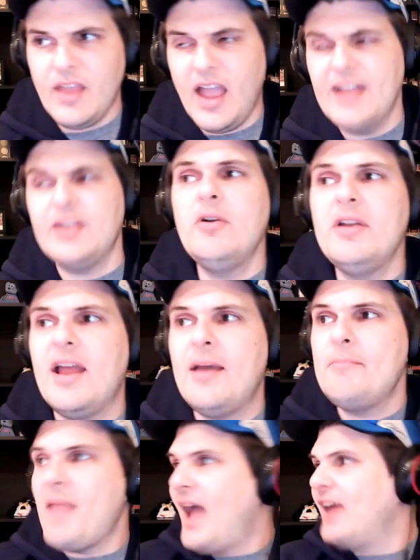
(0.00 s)
I don't
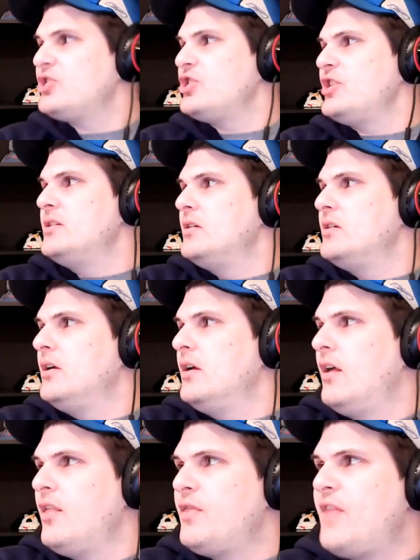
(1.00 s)
imagine
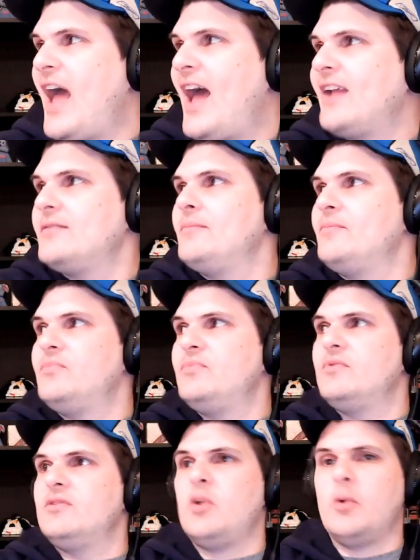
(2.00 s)
that
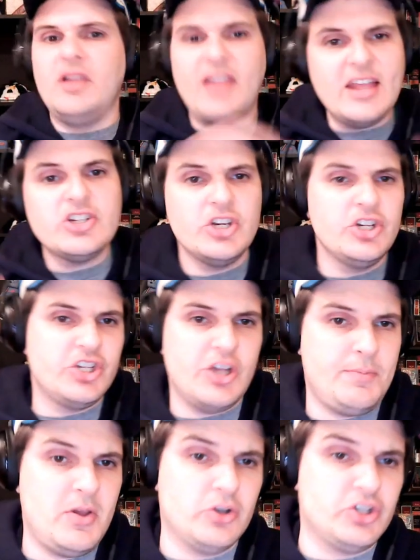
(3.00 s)
the
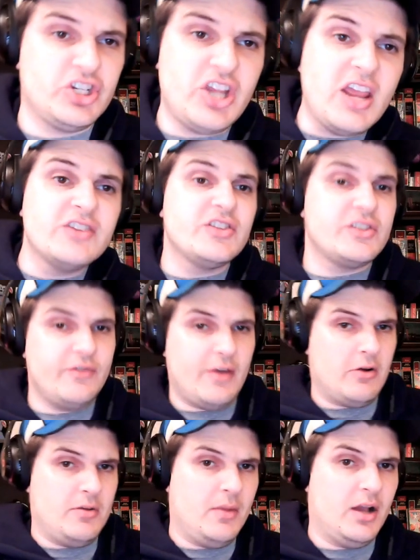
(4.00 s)
relationship here changes
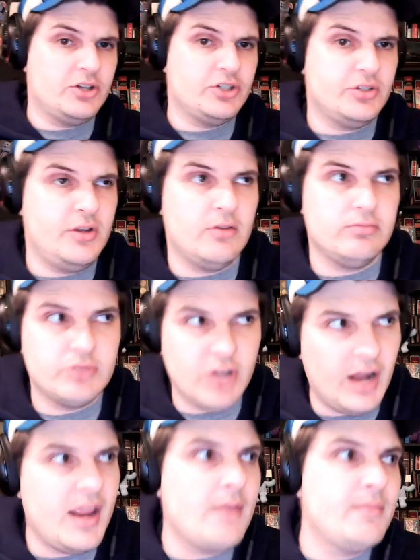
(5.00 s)
very much. You know,
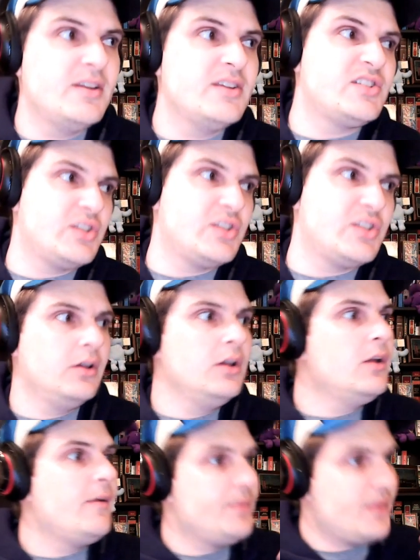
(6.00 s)
John Hammond is still
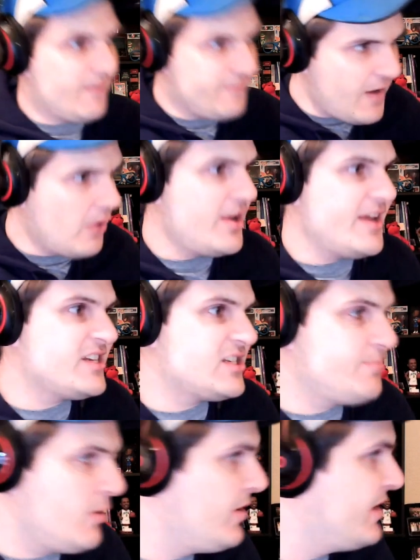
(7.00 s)
a very
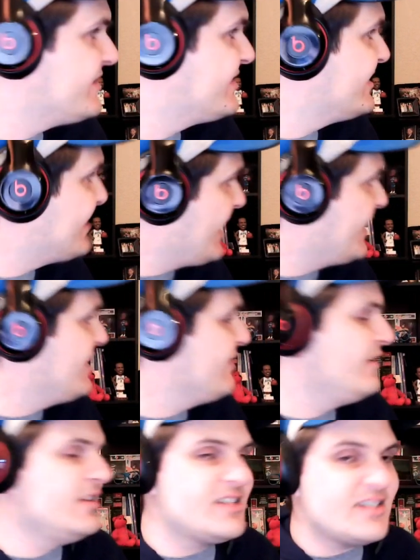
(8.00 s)
experienced
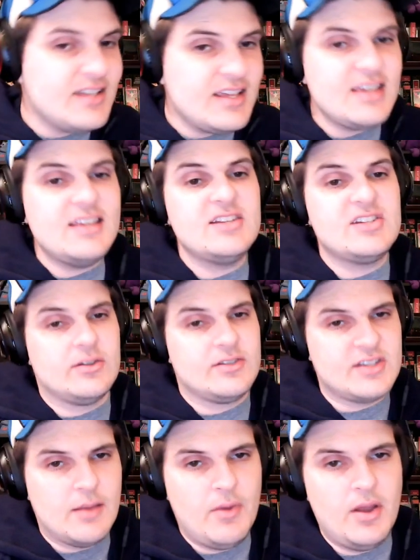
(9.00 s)
executive in this league. He's still
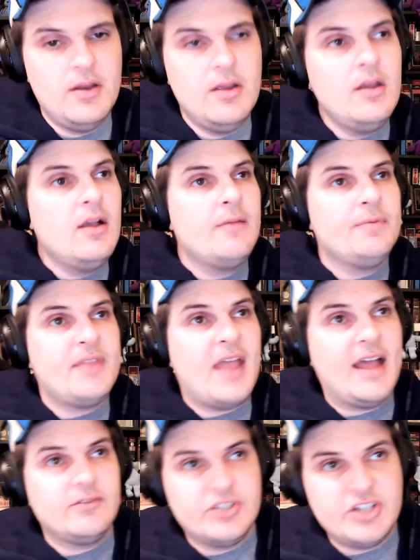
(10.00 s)
someone
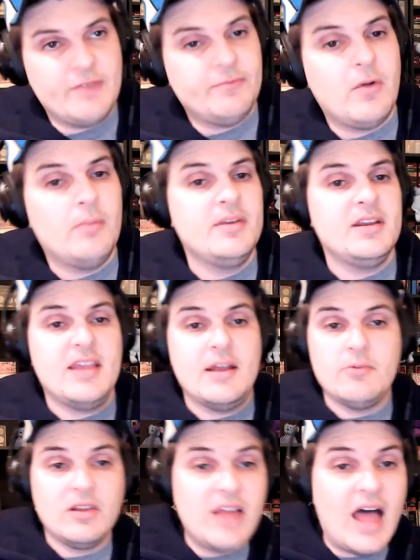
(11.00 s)
that Jeff Weltman
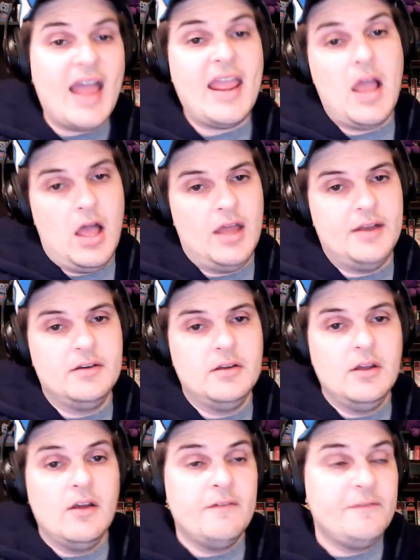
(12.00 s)
can rely on
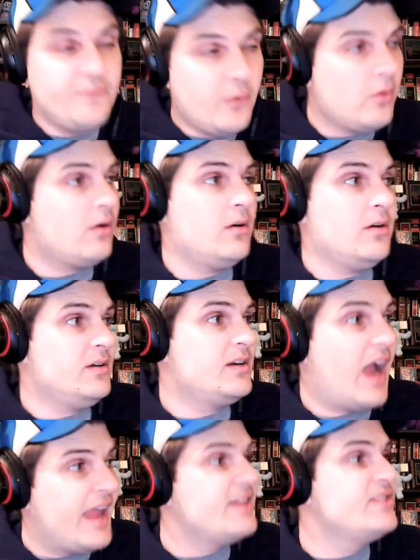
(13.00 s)
for
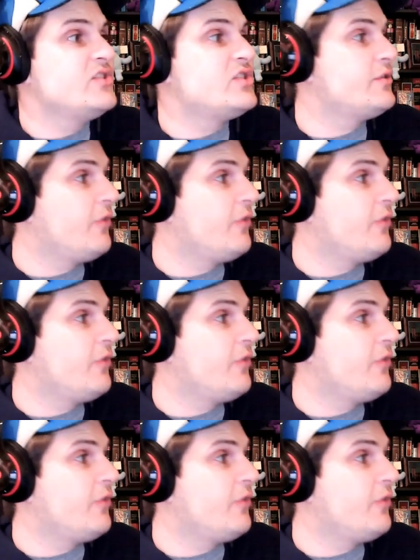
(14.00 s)
guidance,